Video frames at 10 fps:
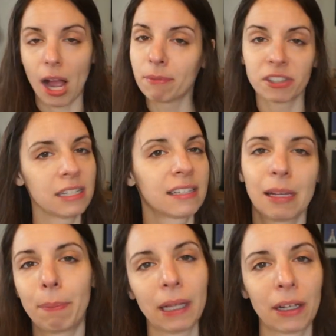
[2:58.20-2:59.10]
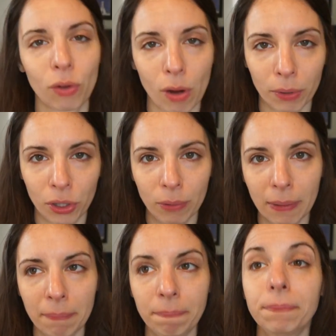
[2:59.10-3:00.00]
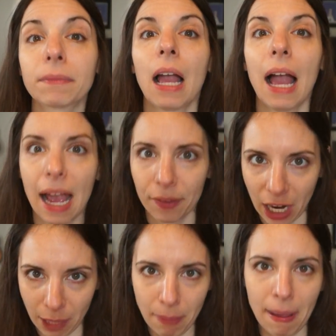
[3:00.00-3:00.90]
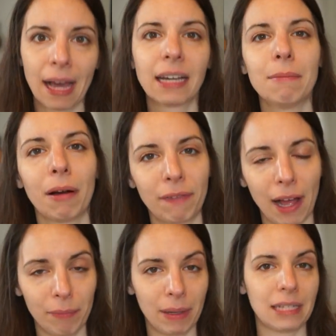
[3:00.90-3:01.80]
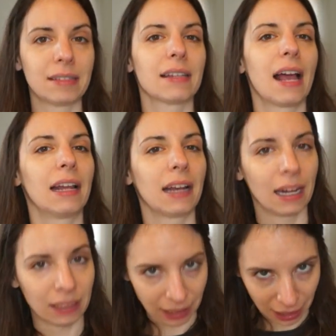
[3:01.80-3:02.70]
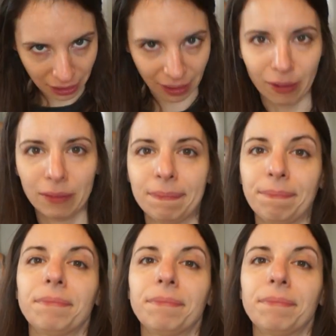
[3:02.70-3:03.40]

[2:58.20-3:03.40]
I'm just gonna sip it like a normal human, and then I'll be back in about 5 minutes, and I'll let you know